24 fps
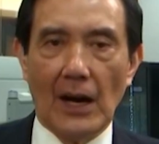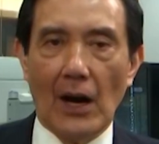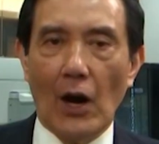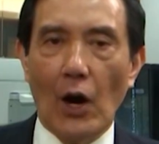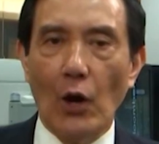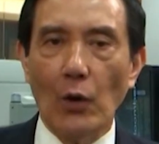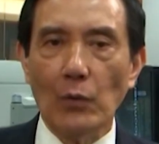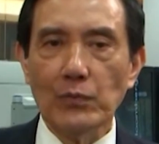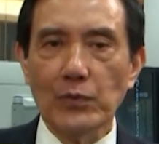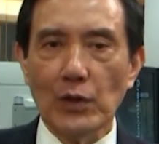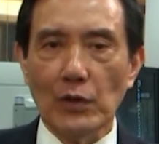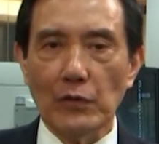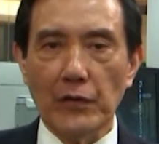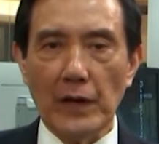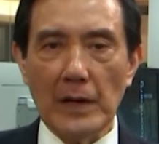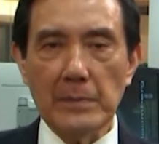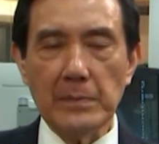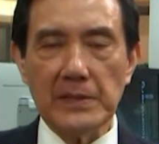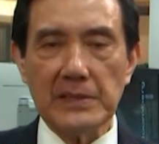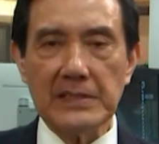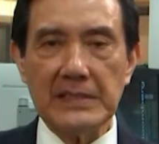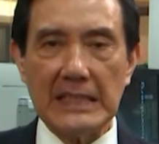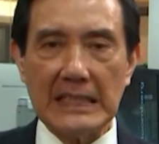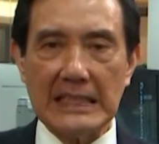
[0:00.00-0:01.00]
On
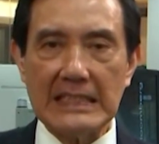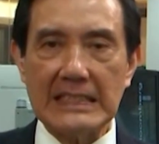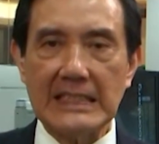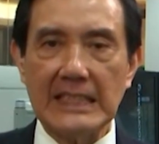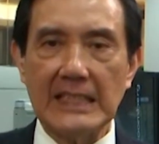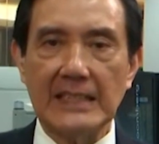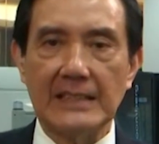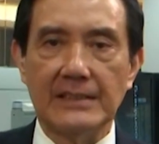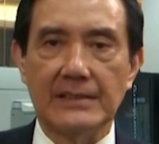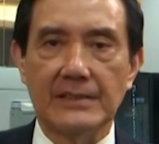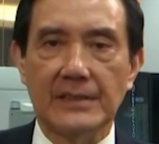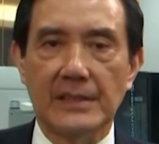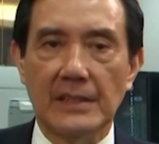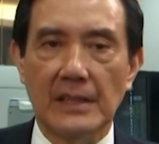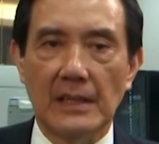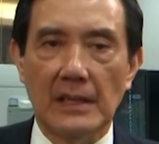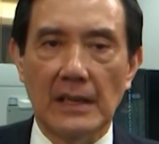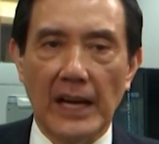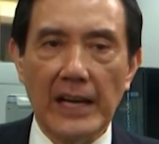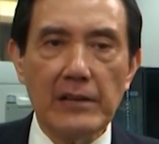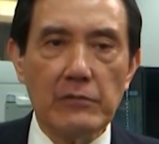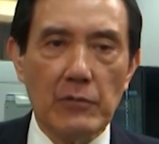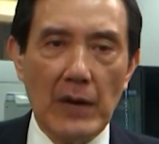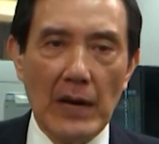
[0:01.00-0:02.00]
November 16,
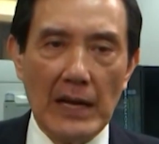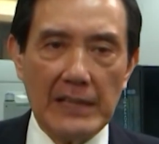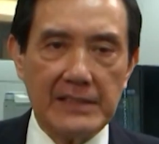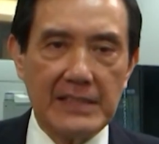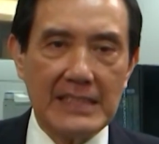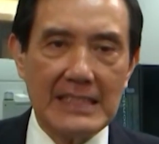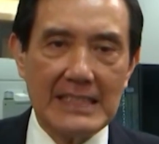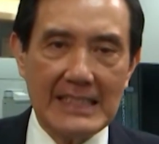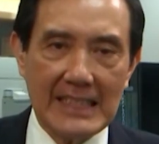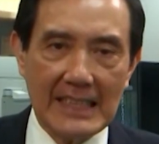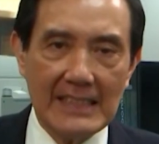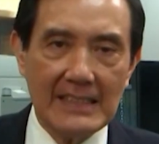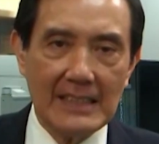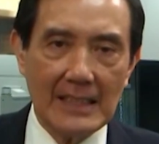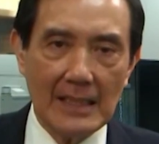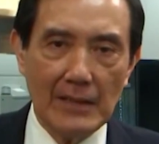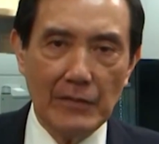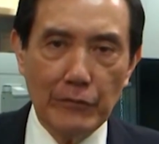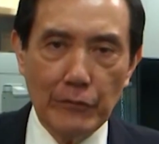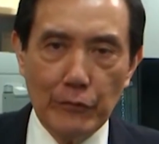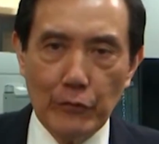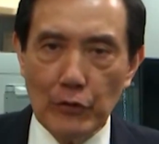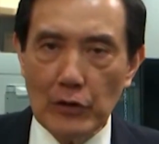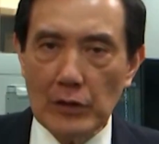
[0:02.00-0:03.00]
ARETS sent a
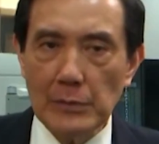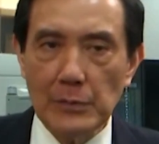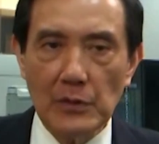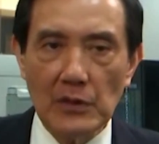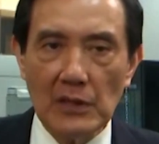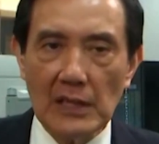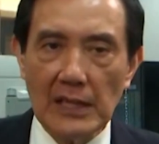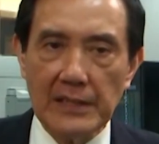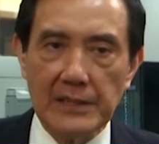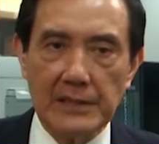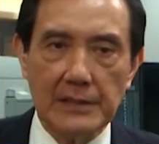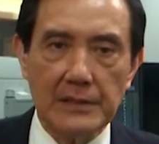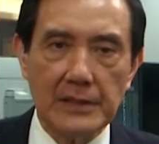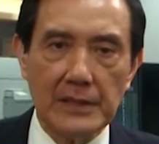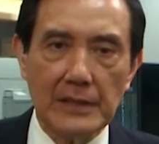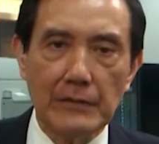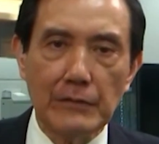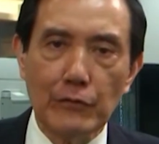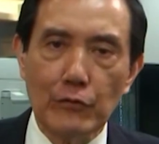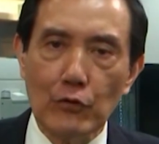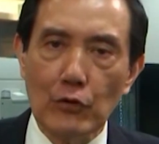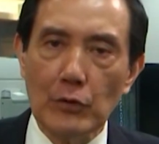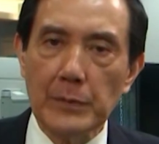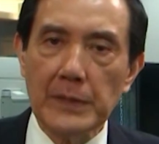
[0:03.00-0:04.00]
formal letter
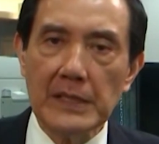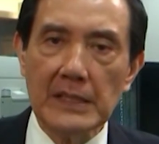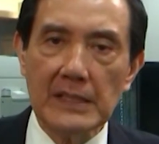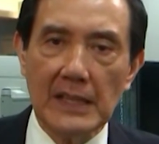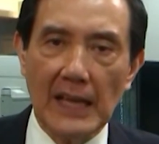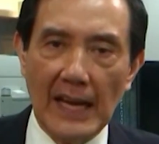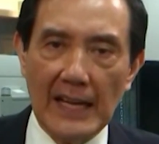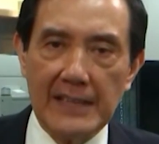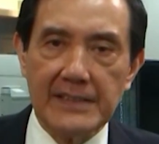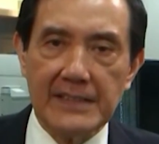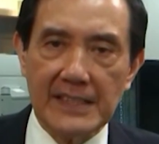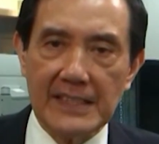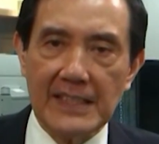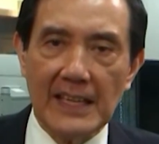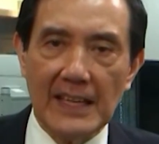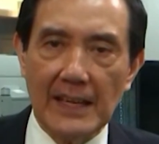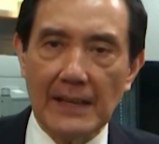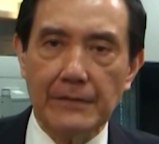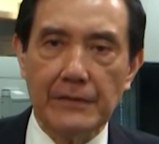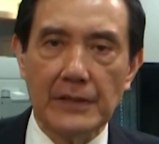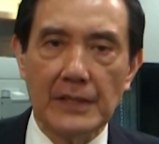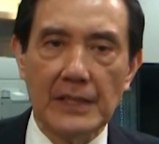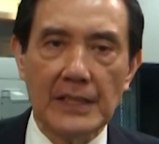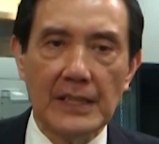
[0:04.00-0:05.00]
informing the SEF
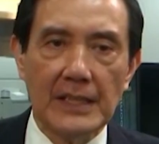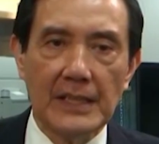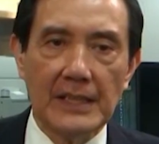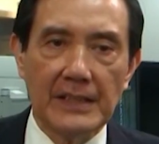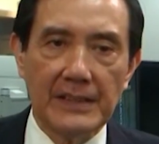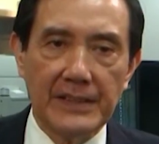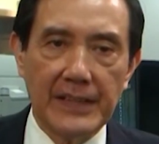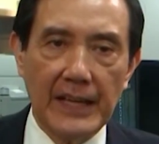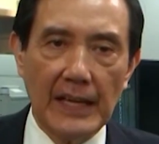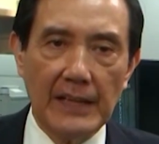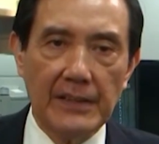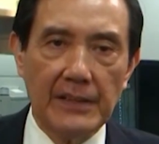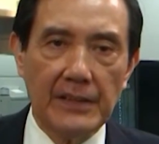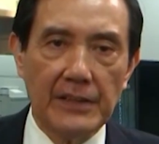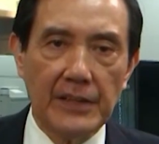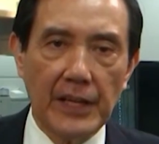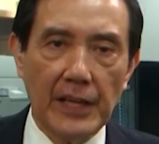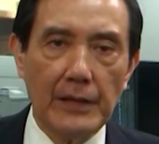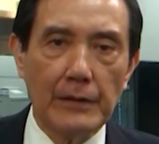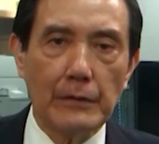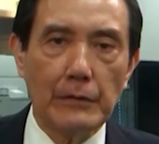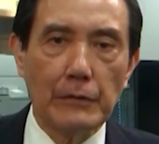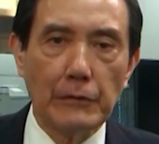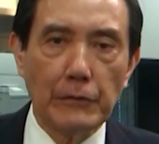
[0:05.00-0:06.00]
that
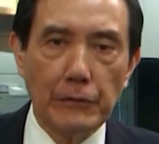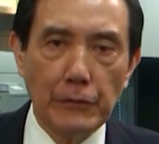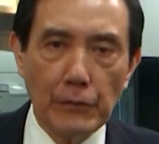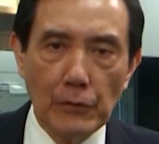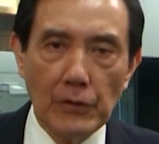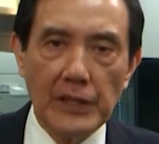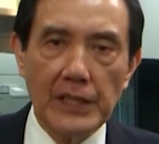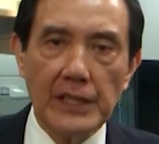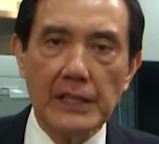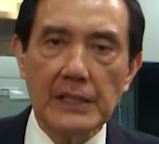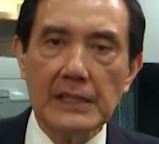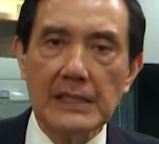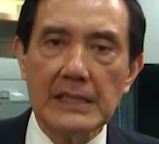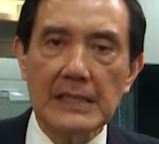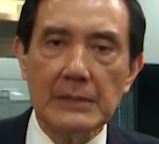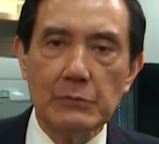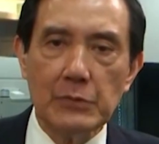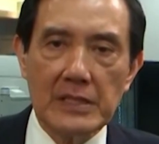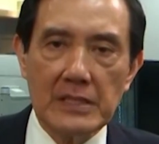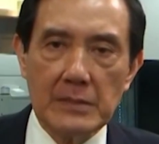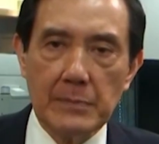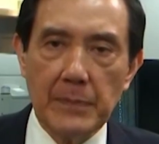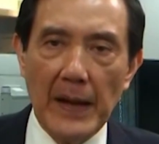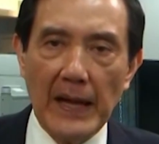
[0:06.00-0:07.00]
they fully
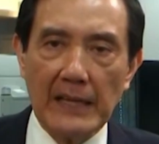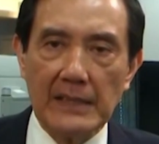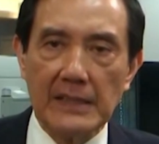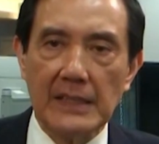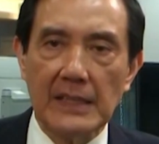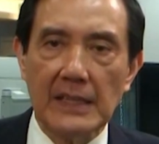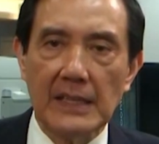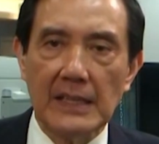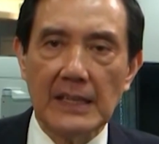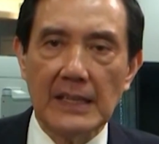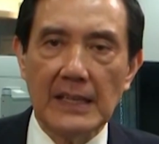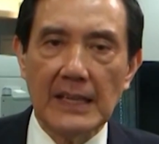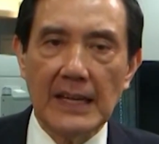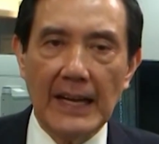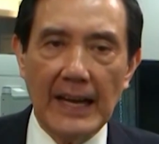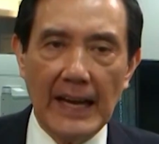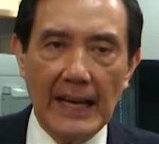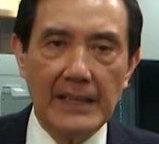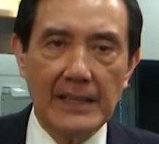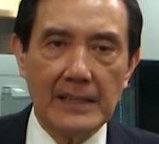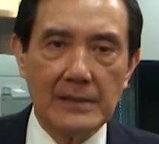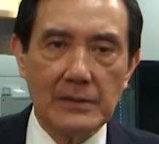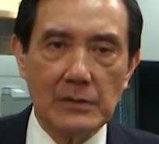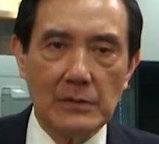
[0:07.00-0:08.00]
respect
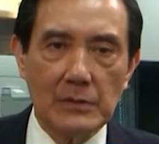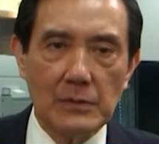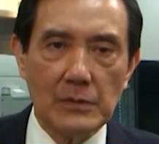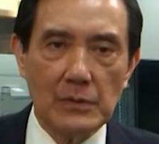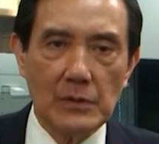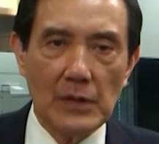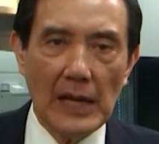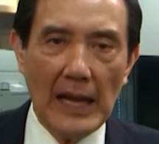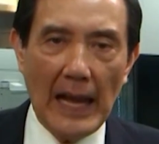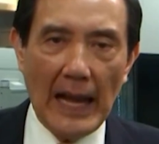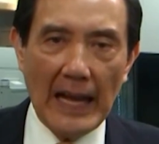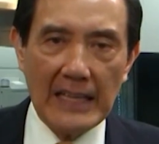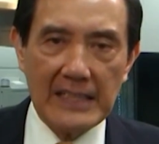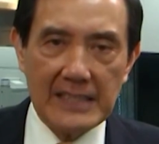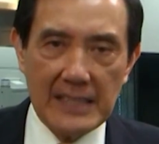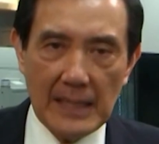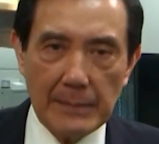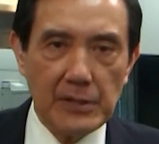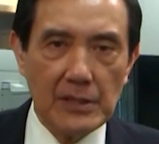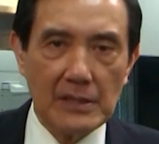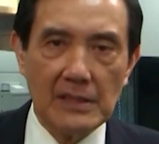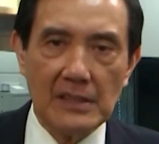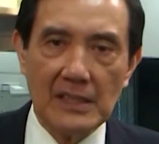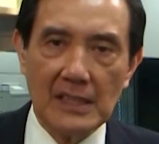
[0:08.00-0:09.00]
and
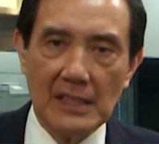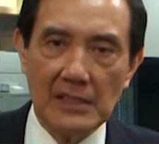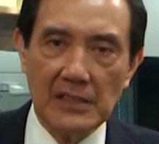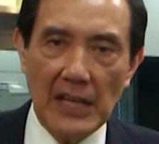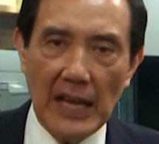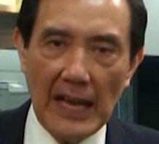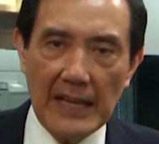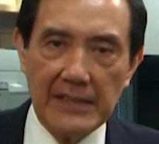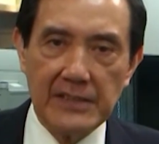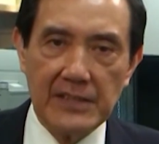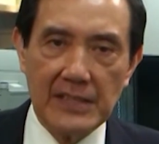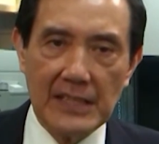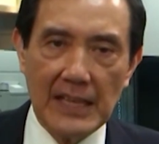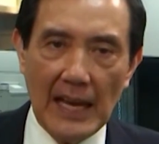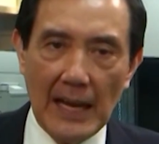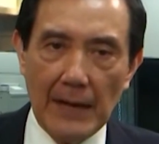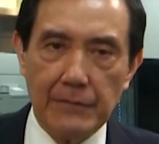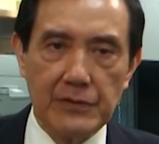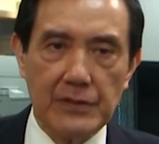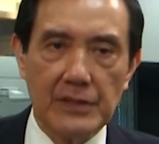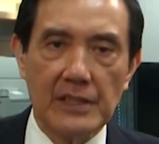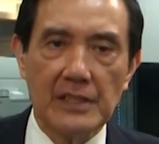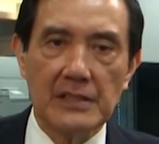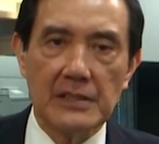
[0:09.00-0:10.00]
accepted the
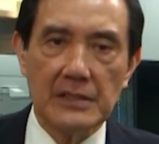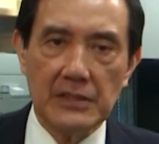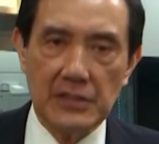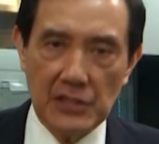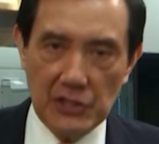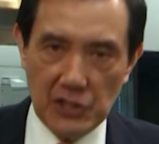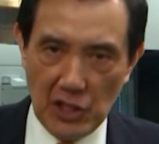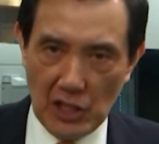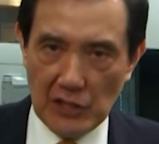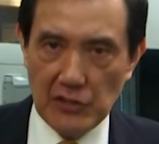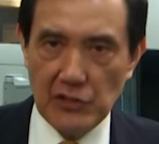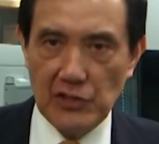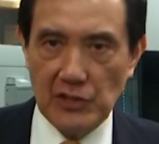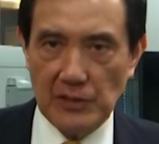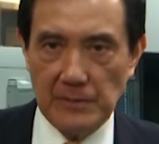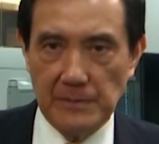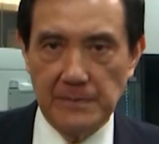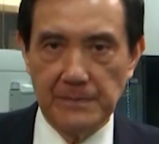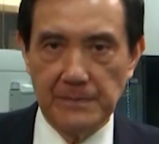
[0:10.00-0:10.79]
SEF's suggestion.